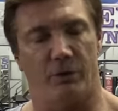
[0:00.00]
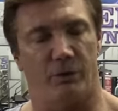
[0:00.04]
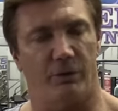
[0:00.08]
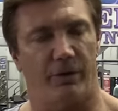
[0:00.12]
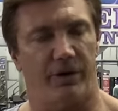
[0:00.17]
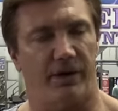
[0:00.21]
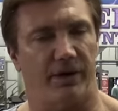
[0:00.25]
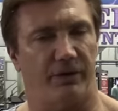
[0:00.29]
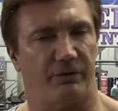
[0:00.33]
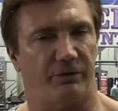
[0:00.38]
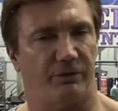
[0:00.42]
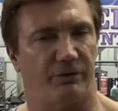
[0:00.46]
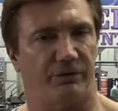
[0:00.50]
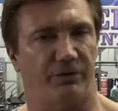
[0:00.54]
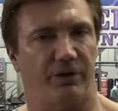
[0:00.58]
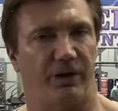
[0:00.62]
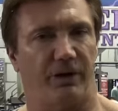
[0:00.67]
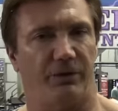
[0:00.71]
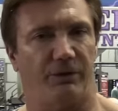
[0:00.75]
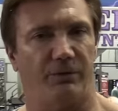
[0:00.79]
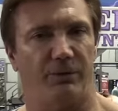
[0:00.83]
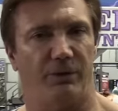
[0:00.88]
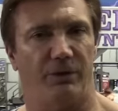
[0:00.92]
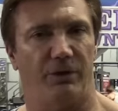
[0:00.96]
great
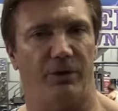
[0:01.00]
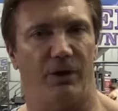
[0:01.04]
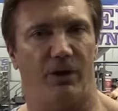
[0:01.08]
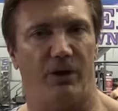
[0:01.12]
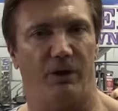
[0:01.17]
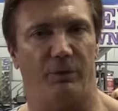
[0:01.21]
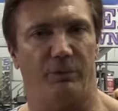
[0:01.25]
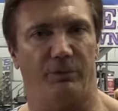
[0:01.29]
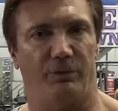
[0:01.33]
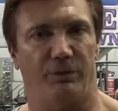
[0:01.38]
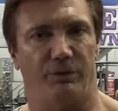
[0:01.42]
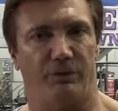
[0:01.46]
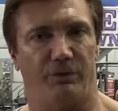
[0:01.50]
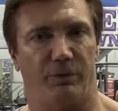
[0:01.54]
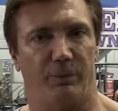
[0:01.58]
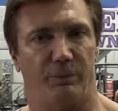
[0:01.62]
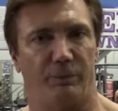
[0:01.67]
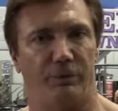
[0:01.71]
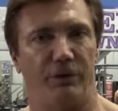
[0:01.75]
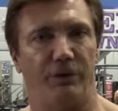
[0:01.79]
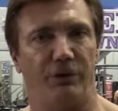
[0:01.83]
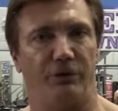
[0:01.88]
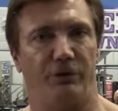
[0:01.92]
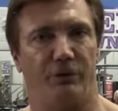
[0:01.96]
exercise for the arms is the
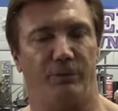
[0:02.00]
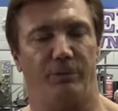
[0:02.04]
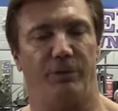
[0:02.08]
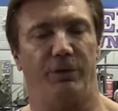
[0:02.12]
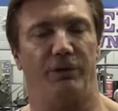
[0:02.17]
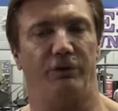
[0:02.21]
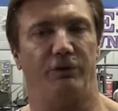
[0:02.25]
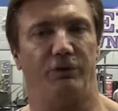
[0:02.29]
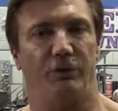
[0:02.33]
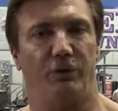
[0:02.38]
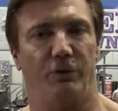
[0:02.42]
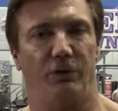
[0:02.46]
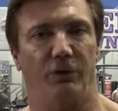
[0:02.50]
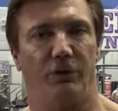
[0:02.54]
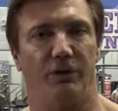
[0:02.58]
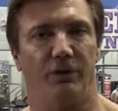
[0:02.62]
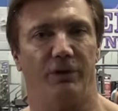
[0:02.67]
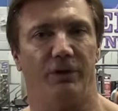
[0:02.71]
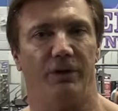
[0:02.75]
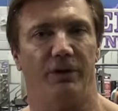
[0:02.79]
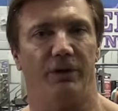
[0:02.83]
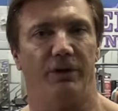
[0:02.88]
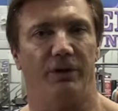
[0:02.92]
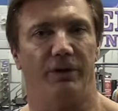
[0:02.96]
preacher bench curl.
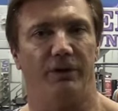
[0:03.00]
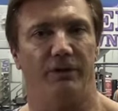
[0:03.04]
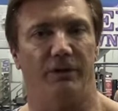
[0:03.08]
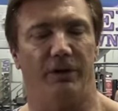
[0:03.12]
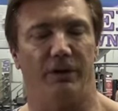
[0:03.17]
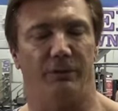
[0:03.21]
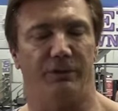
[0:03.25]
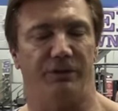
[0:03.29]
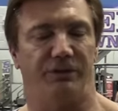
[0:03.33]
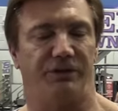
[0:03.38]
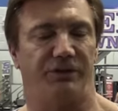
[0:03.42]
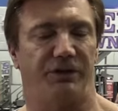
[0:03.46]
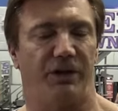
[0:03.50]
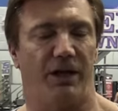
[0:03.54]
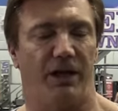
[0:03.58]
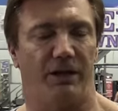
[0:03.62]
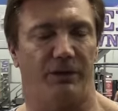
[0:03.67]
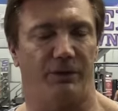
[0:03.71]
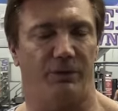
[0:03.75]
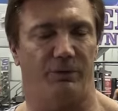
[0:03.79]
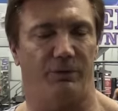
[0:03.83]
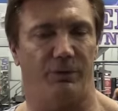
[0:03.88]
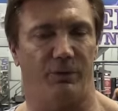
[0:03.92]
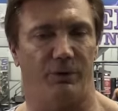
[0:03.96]
Larry
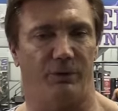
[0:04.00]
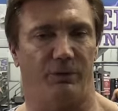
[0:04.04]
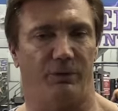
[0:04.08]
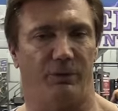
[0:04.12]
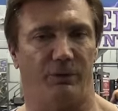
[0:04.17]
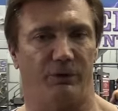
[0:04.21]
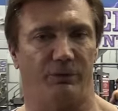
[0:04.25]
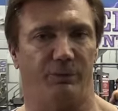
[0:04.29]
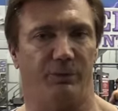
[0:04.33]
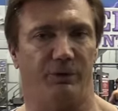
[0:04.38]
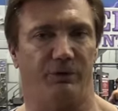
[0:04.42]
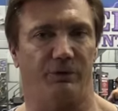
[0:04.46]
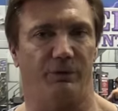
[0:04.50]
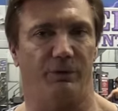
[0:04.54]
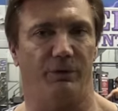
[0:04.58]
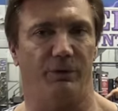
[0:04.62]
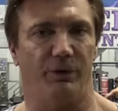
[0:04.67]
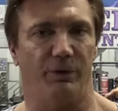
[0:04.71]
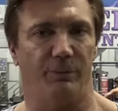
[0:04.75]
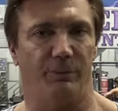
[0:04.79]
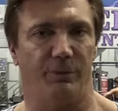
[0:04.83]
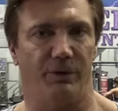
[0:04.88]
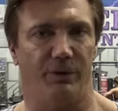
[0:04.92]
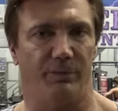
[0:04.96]
Scott, the very first Mr.
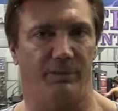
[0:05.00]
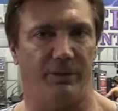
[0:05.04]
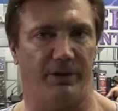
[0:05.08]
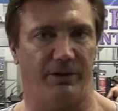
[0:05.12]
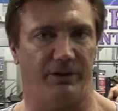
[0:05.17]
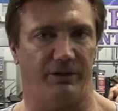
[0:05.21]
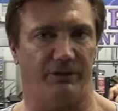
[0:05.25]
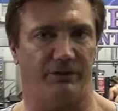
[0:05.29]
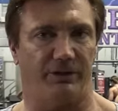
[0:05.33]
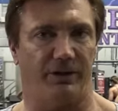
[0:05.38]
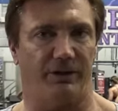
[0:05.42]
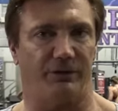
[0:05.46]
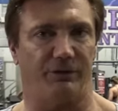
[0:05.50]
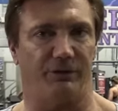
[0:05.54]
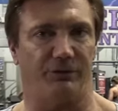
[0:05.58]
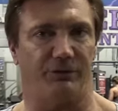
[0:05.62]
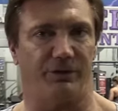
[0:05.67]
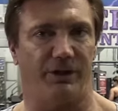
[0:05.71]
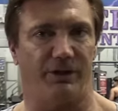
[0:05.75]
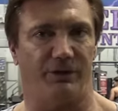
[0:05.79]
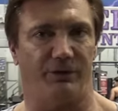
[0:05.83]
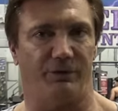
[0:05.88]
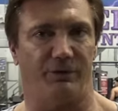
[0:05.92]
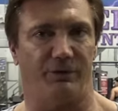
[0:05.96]
Olympia, made this exercise